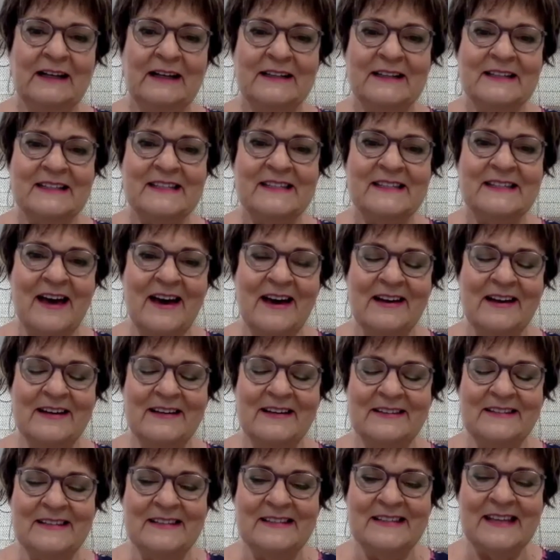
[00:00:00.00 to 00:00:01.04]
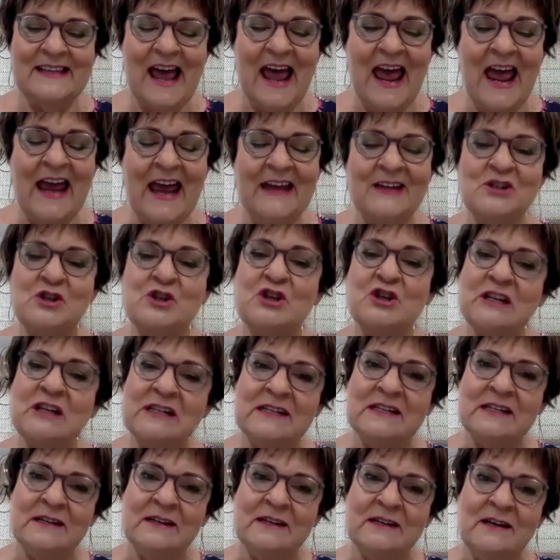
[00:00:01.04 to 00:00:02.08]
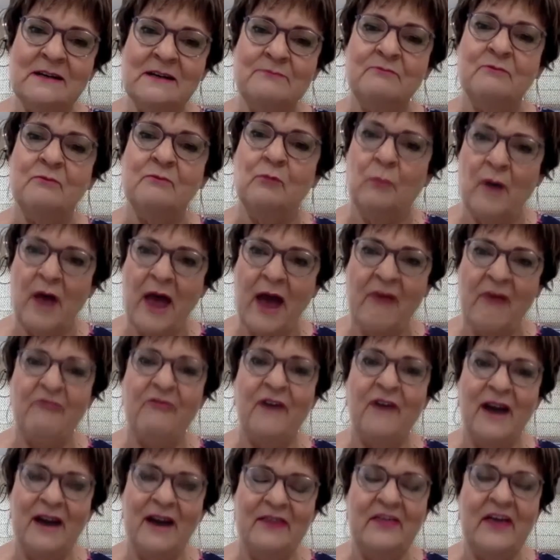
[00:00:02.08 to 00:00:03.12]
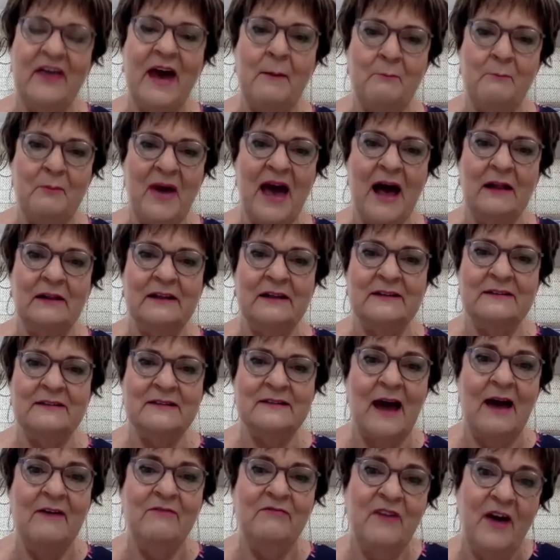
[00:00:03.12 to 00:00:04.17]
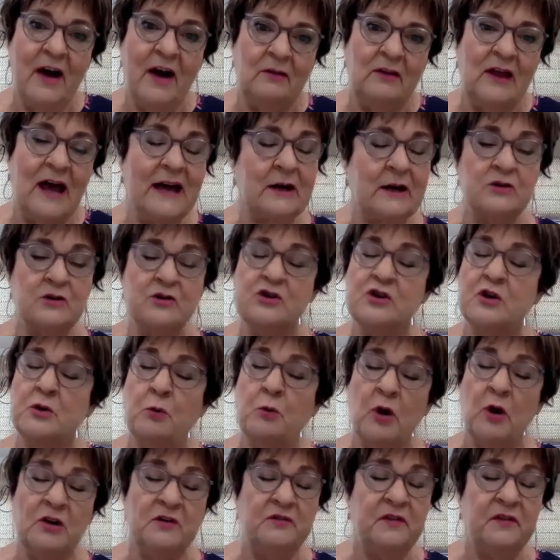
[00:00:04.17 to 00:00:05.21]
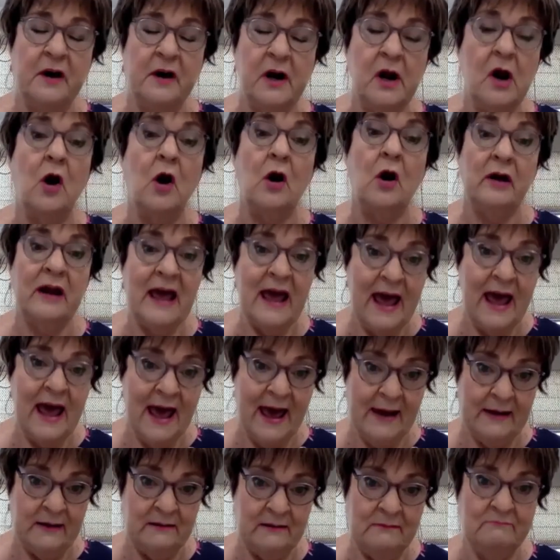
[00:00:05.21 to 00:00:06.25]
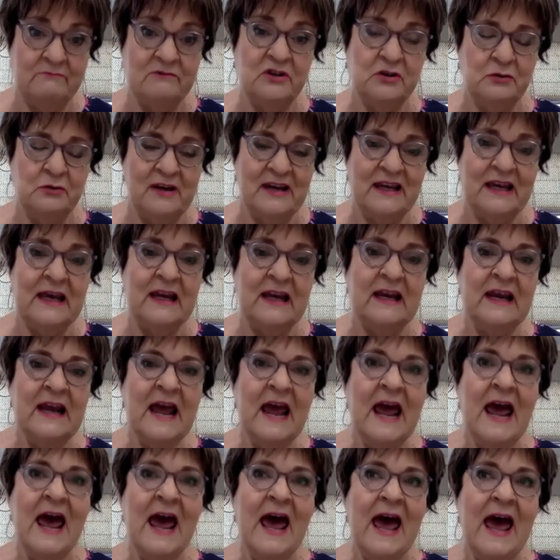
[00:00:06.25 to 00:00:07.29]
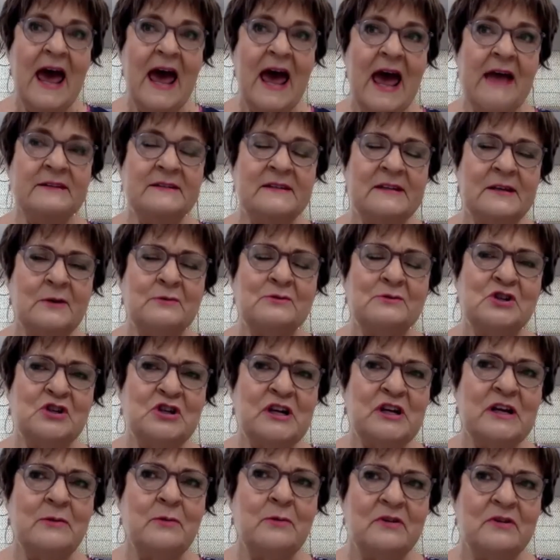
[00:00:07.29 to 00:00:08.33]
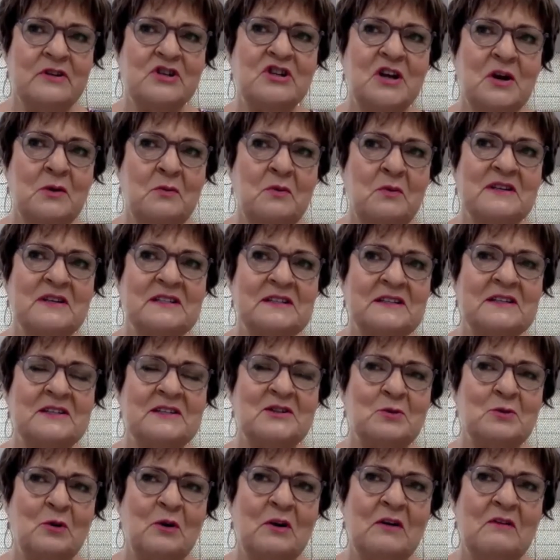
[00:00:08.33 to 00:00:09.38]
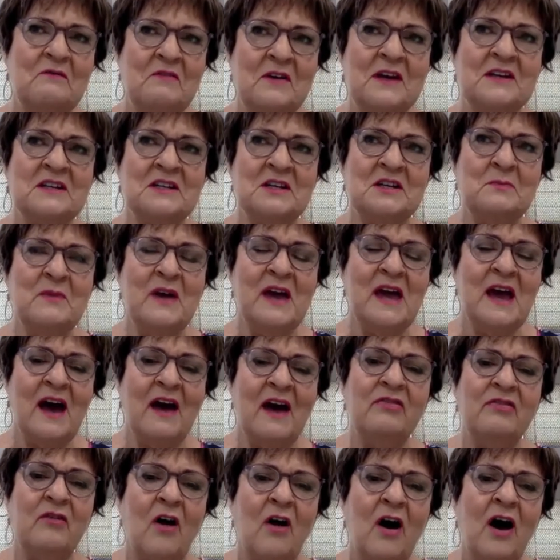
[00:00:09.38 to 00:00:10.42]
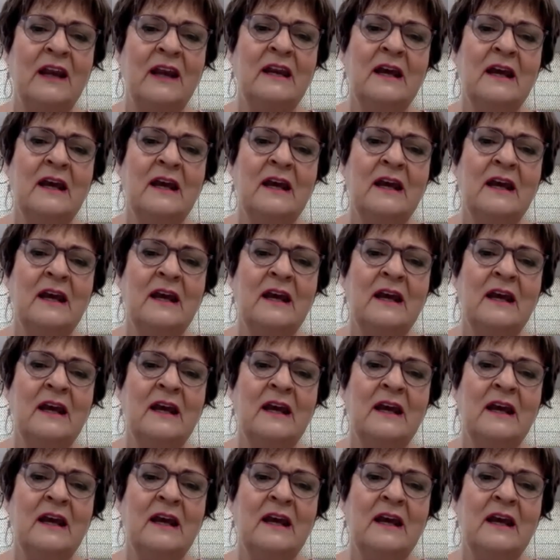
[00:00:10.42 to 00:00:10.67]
sons. And she did find that balance. I felt like her. She worked very hard at doing it. And so she was sort of, to me, I thought,